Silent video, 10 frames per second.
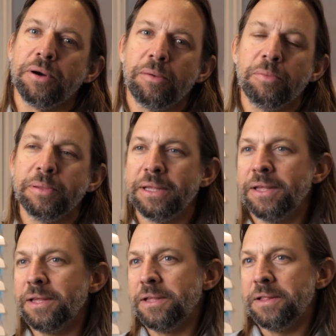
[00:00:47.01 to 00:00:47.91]

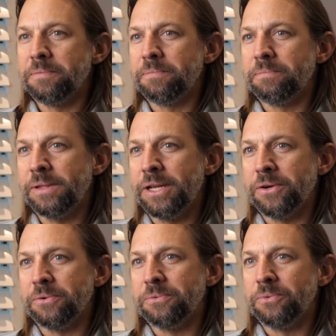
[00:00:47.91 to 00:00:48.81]
probably you
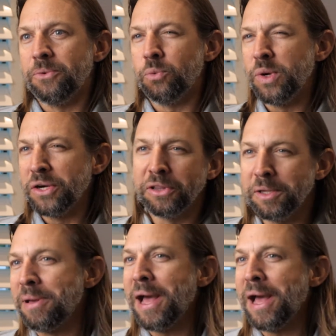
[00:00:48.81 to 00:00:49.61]
know, weirdly